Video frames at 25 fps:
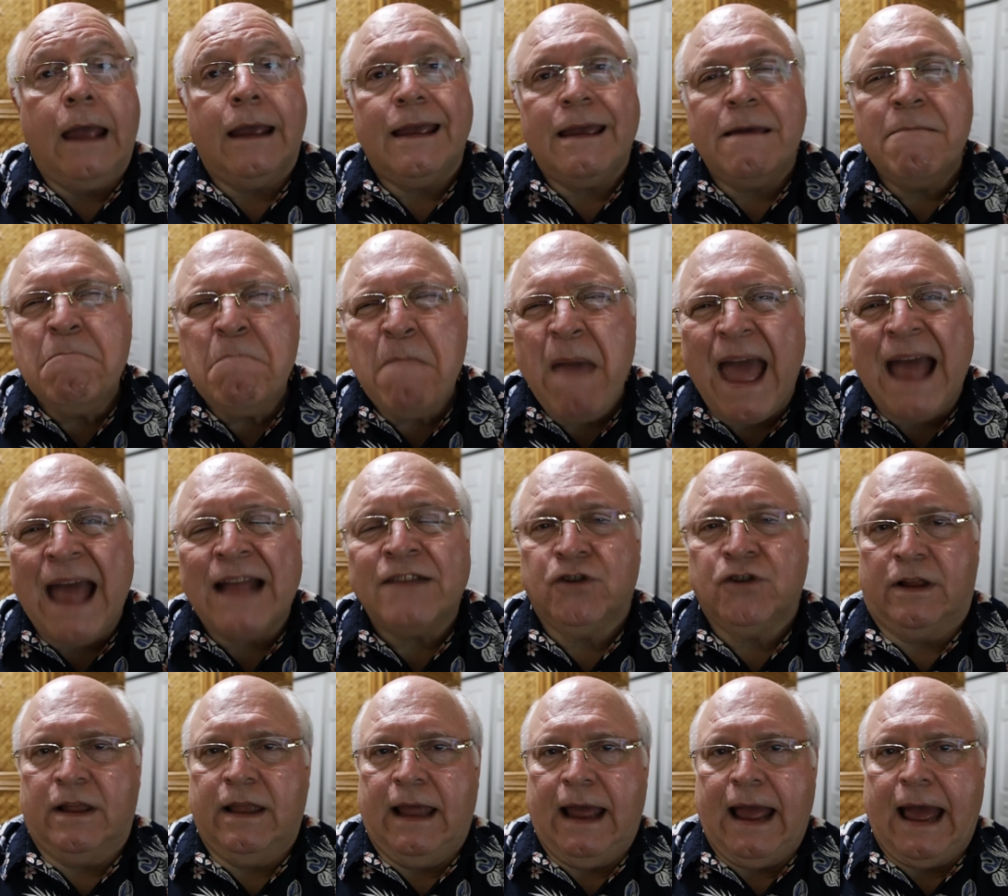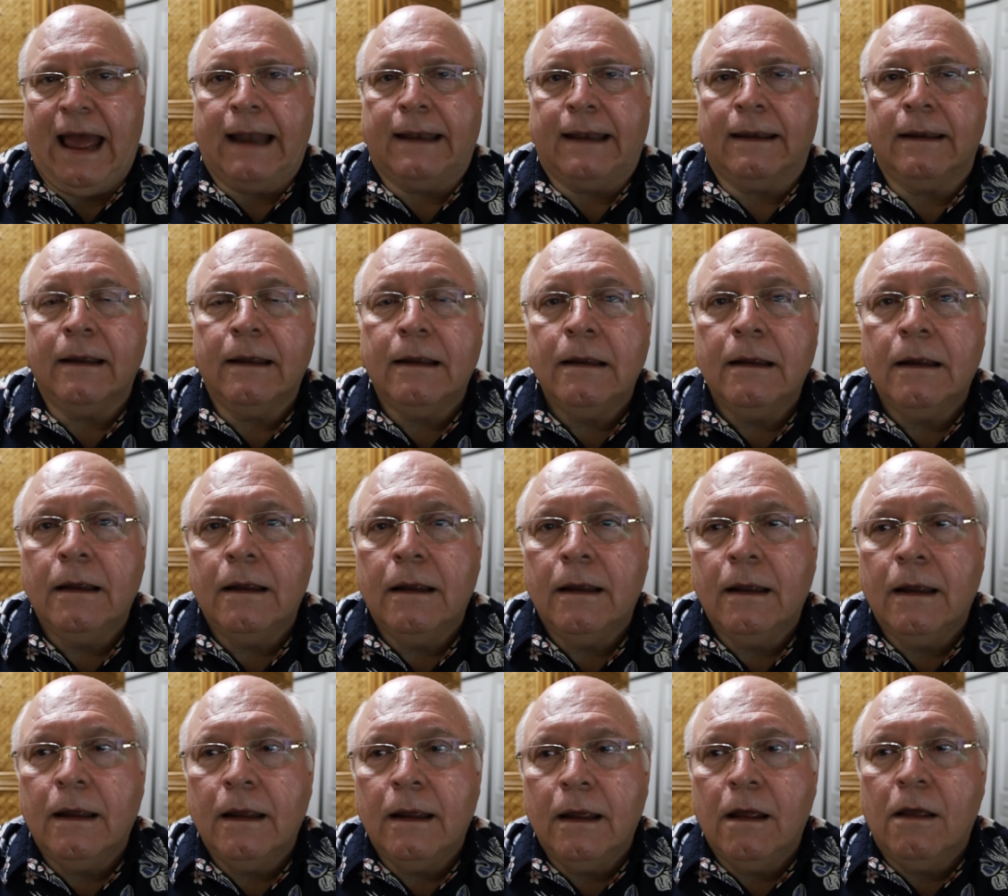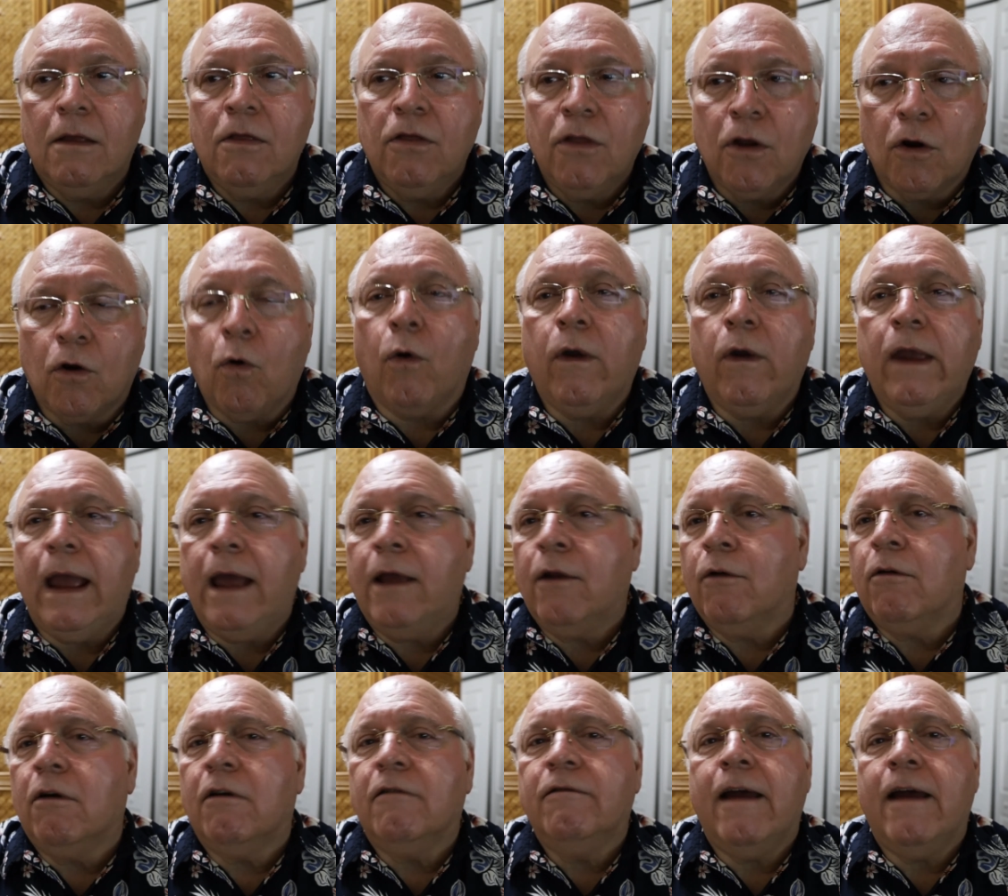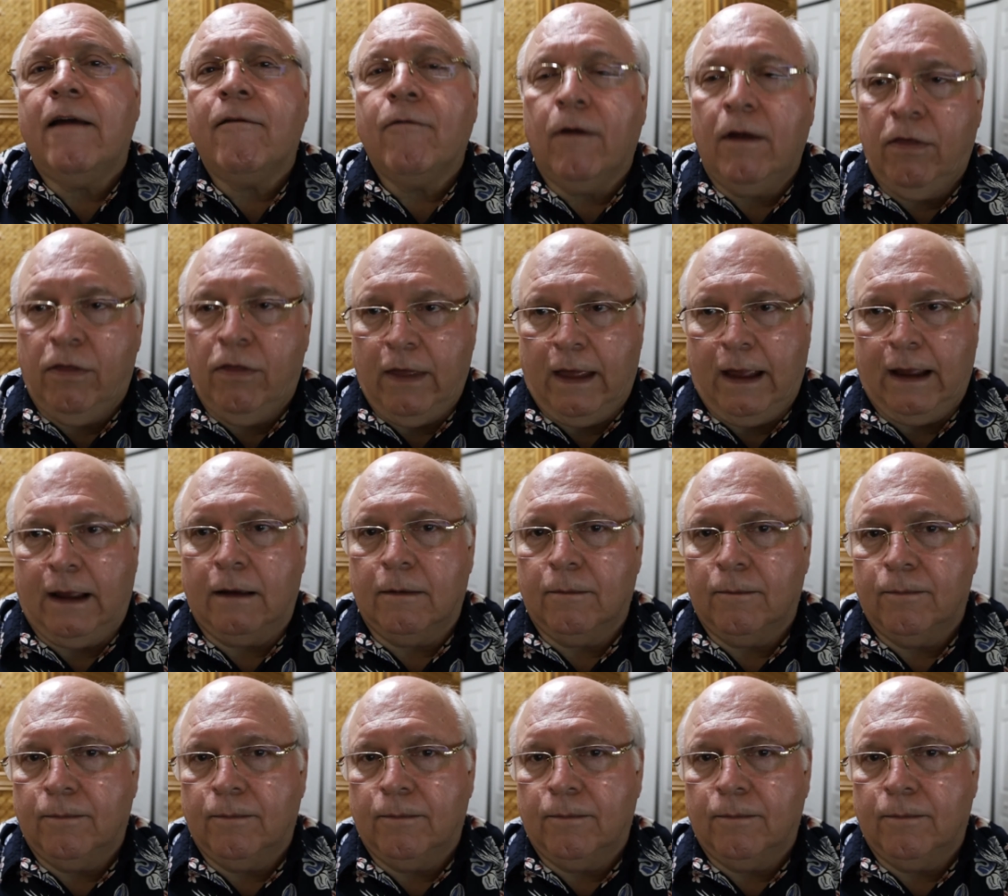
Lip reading: Imagine that. The creator of everything,